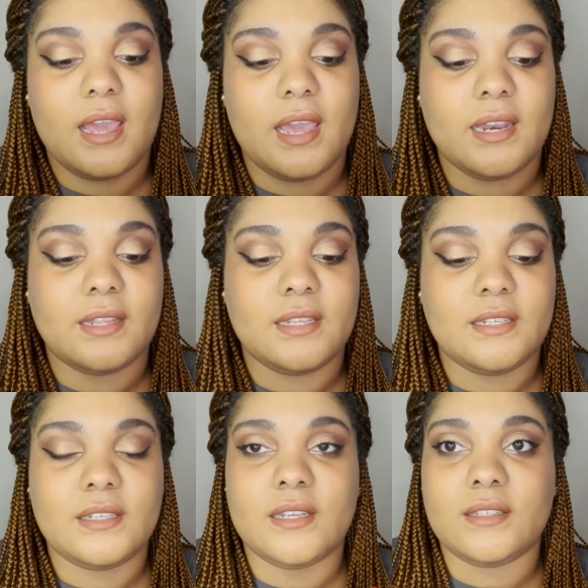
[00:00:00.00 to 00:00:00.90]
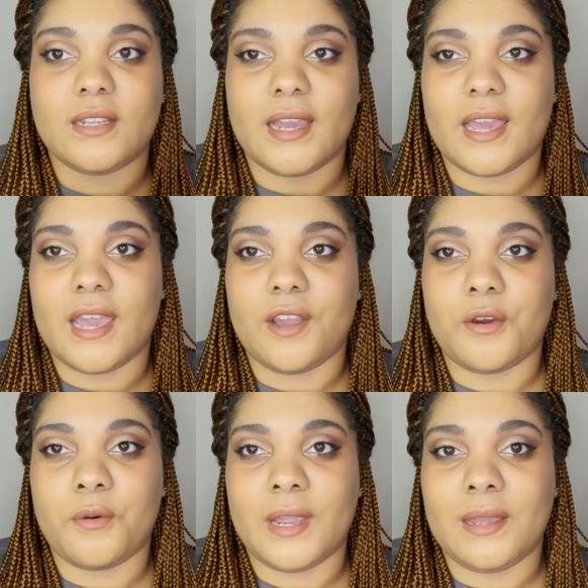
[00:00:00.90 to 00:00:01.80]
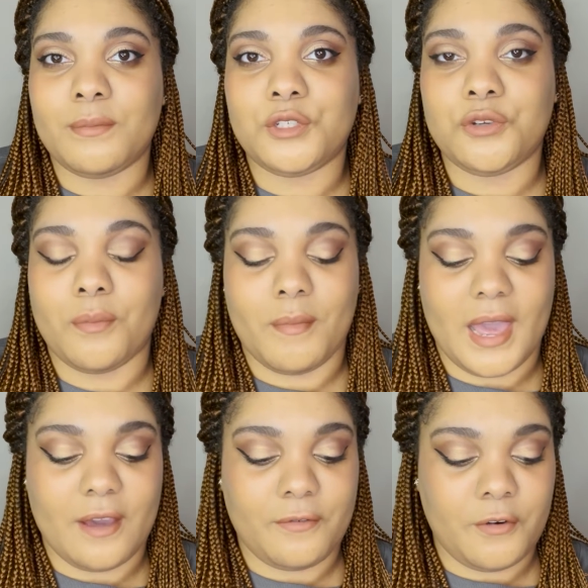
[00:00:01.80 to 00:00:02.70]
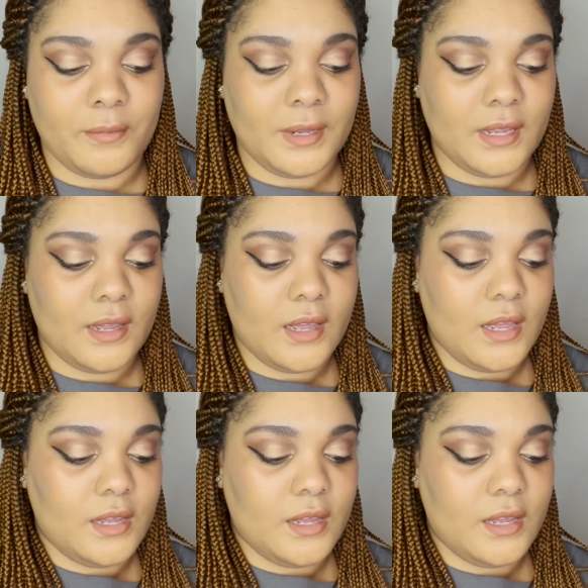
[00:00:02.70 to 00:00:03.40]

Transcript: And this is like a cream to matte formula.